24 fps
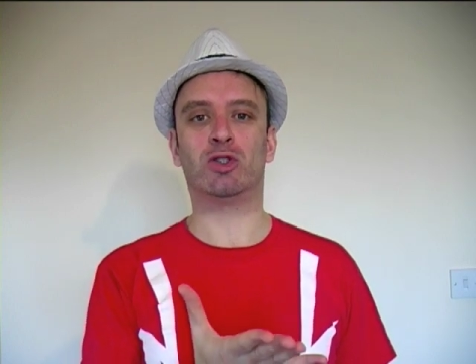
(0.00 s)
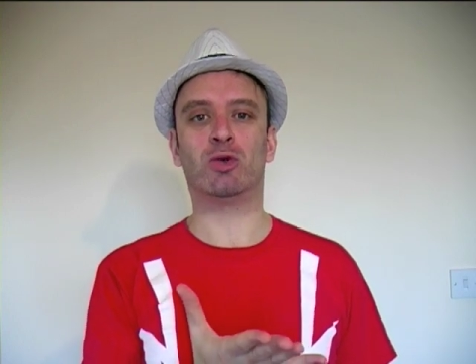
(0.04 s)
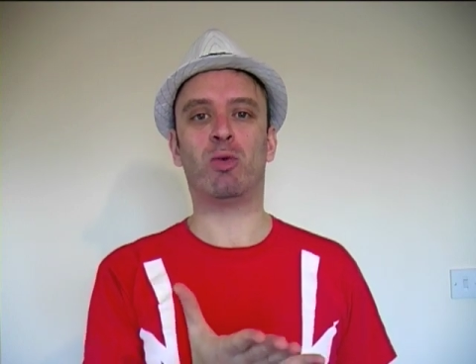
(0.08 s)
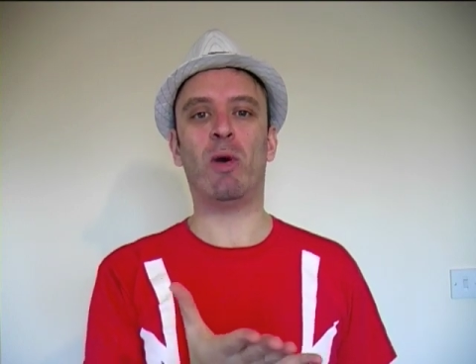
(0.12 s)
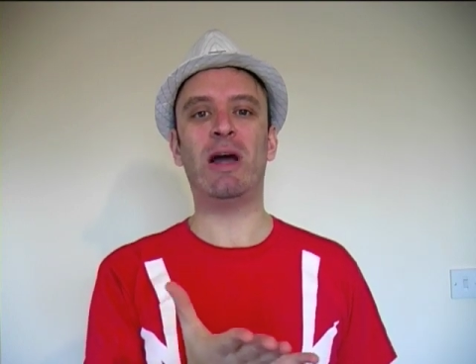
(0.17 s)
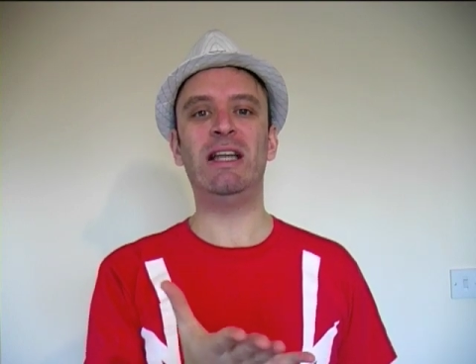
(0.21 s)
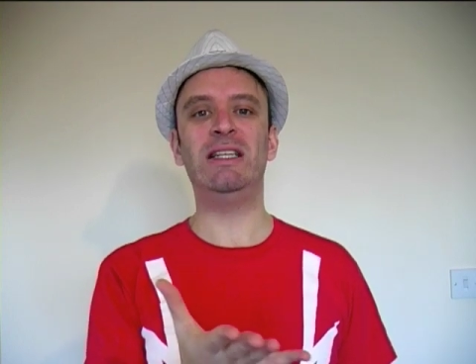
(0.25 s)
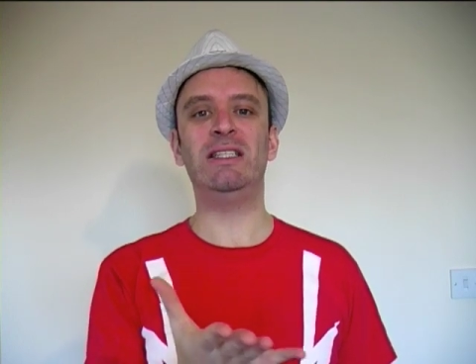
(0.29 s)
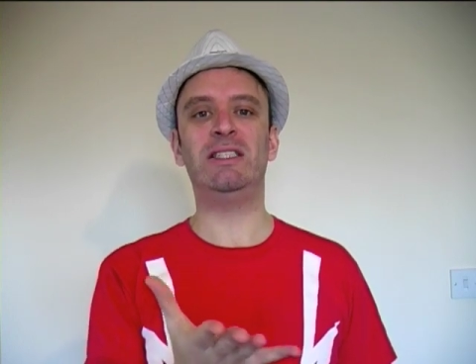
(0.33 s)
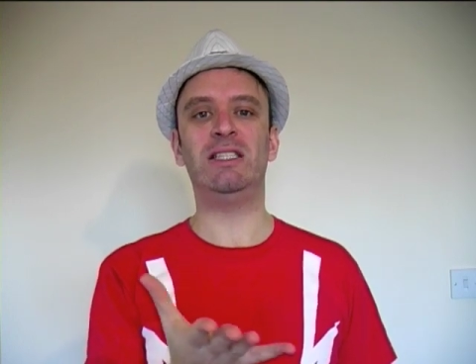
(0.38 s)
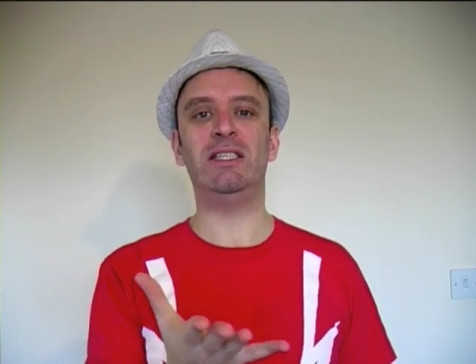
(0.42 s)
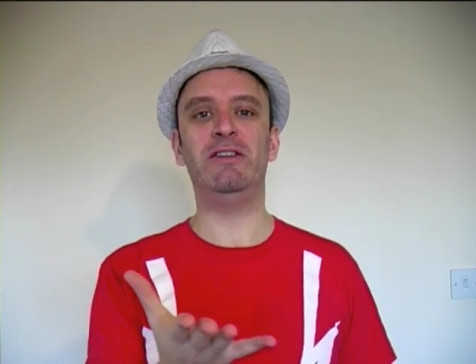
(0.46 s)

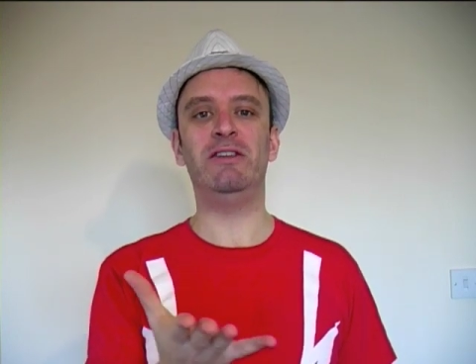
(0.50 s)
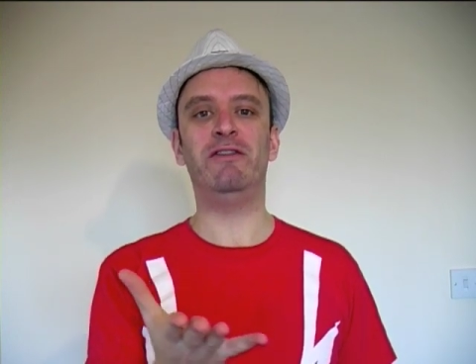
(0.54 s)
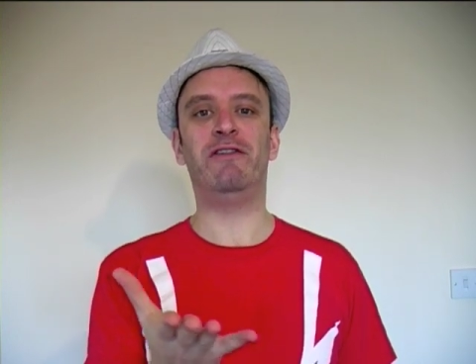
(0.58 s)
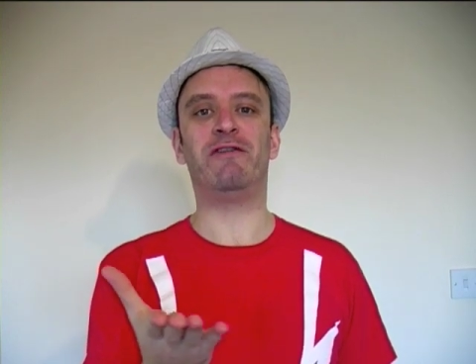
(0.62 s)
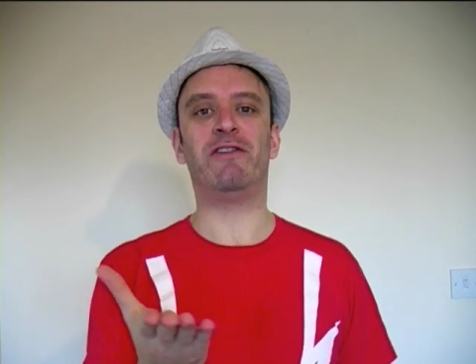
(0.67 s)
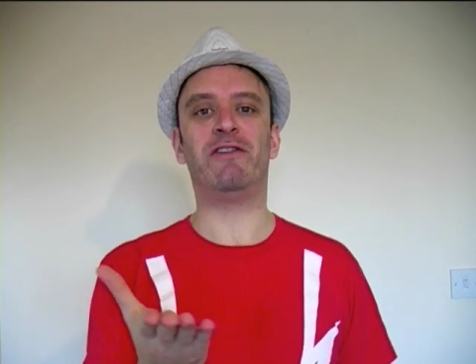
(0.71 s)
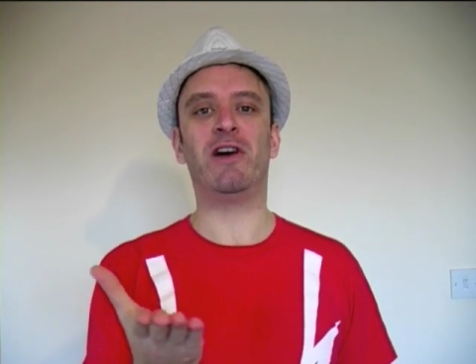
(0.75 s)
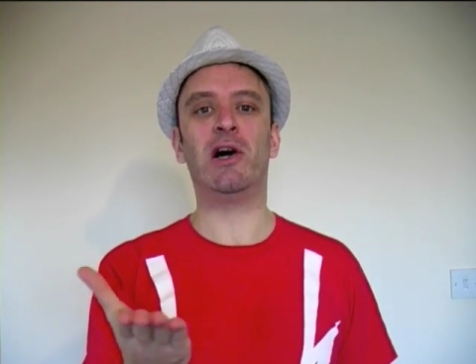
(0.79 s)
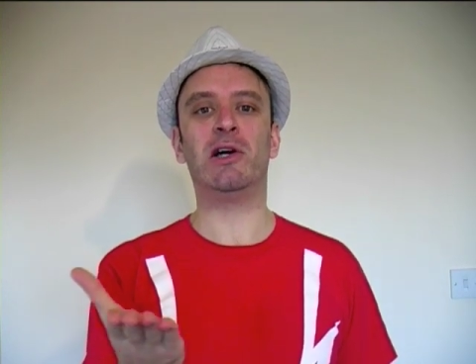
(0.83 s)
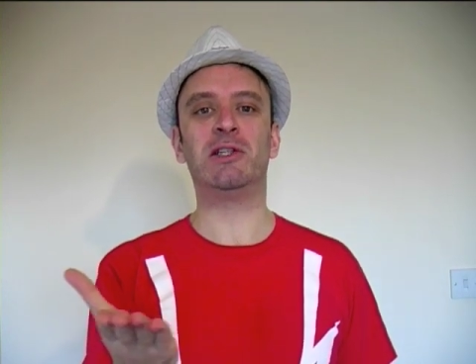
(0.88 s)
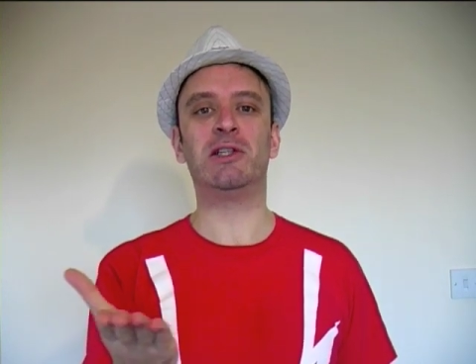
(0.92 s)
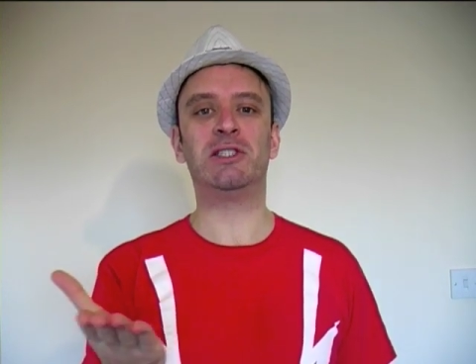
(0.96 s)

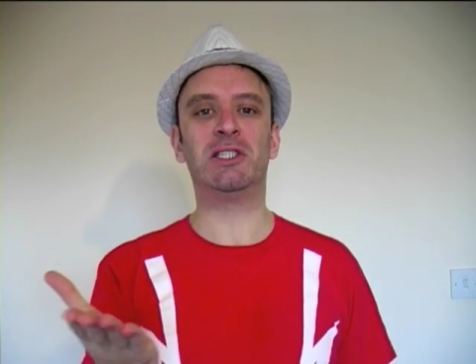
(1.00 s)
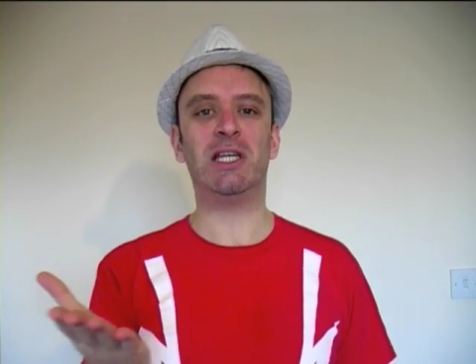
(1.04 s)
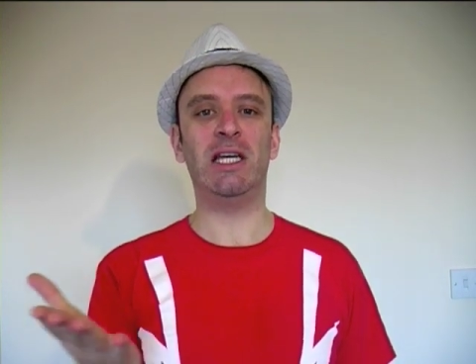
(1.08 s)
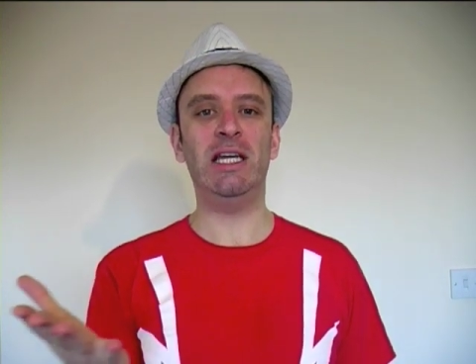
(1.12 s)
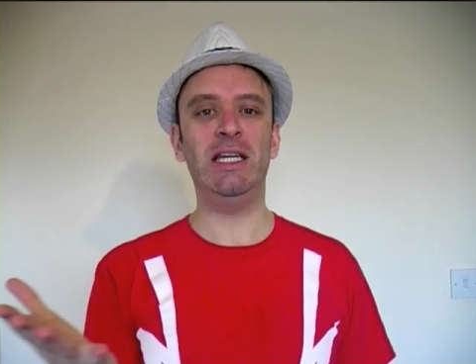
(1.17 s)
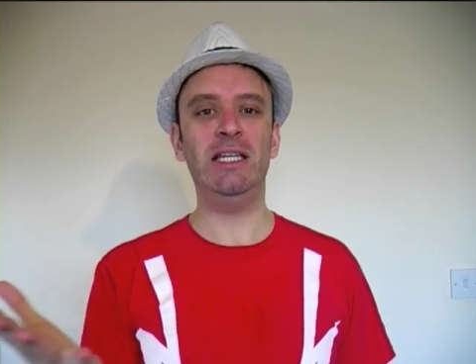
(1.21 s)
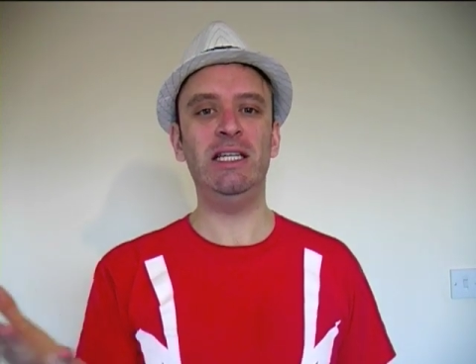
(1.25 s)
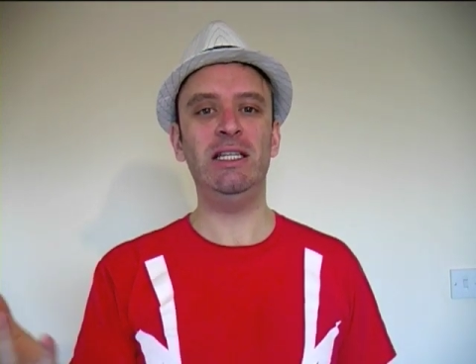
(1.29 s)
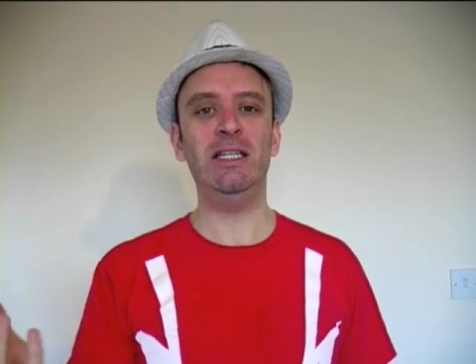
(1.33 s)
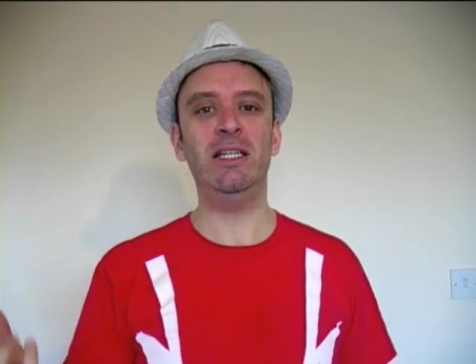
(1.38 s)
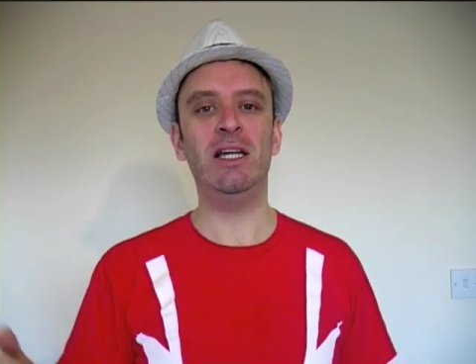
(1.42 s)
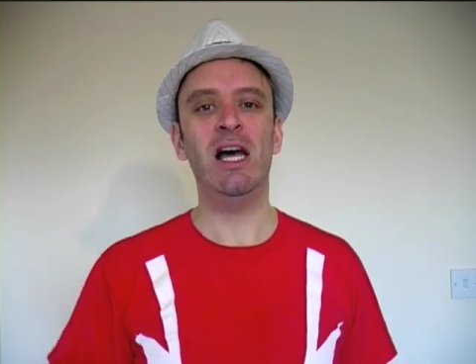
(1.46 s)

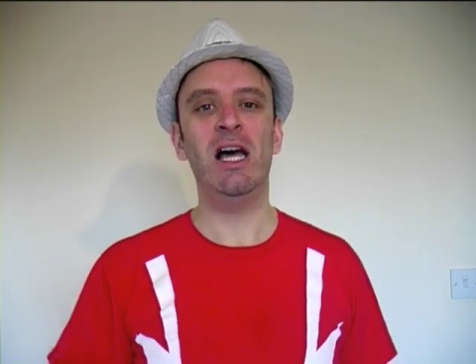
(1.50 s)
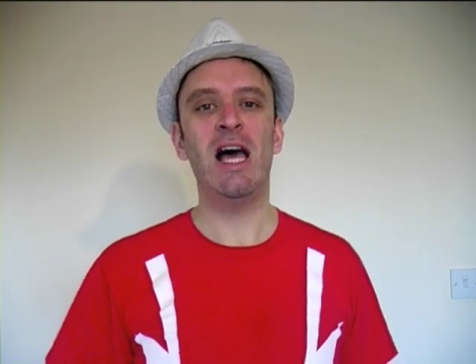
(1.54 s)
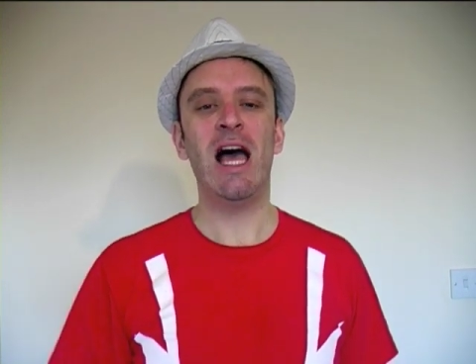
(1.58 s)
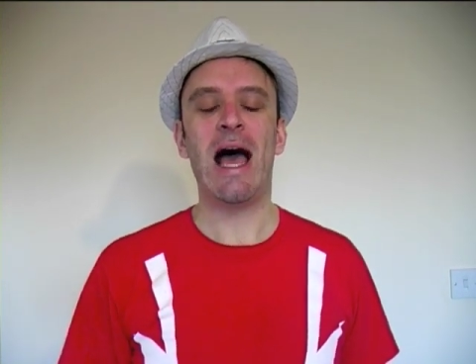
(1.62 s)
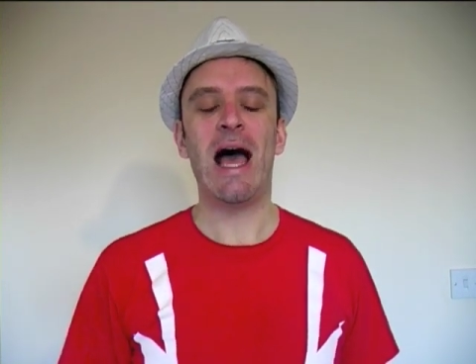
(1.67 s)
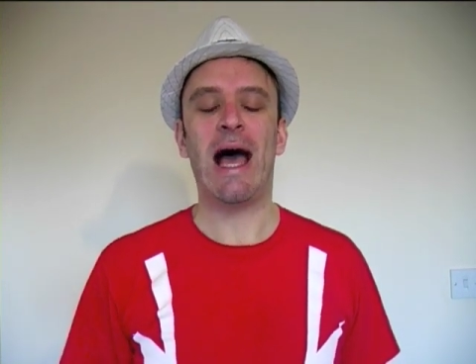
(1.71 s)
2013